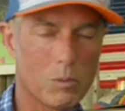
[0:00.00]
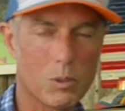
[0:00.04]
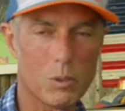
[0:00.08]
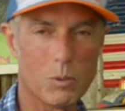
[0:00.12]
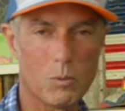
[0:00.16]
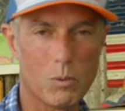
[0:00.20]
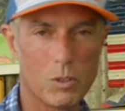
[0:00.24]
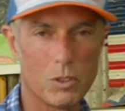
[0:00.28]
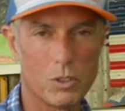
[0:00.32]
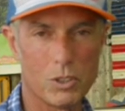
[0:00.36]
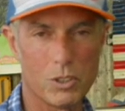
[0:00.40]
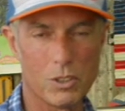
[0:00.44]
to the
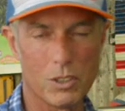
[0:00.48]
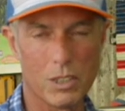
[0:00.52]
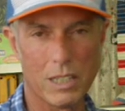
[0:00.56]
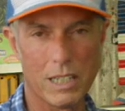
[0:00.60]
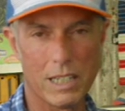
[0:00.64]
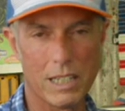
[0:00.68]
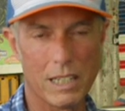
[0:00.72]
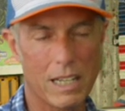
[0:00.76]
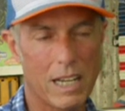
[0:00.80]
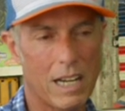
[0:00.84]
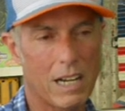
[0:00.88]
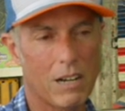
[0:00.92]
ones you
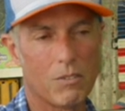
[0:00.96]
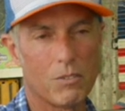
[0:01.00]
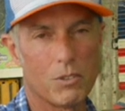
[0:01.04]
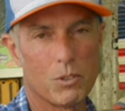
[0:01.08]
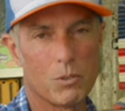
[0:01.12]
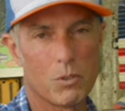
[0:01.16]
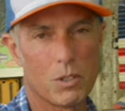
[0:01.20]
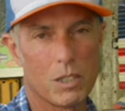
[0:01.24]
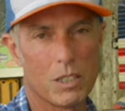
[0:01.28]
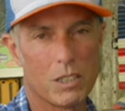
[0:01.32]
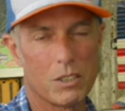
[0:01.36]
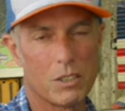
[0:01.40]
like, however
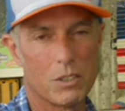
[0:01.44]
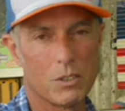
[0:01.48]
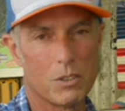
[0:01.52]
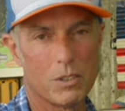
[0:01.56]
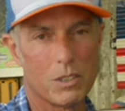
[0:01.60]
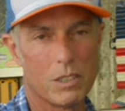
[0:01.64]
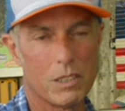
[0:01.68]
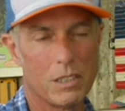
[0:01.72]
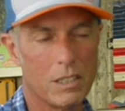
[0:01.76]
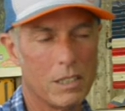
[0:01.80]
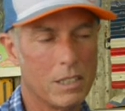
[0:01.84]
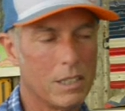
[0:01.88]
you want to do
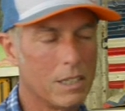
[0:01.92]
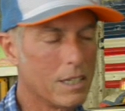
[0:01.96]
it.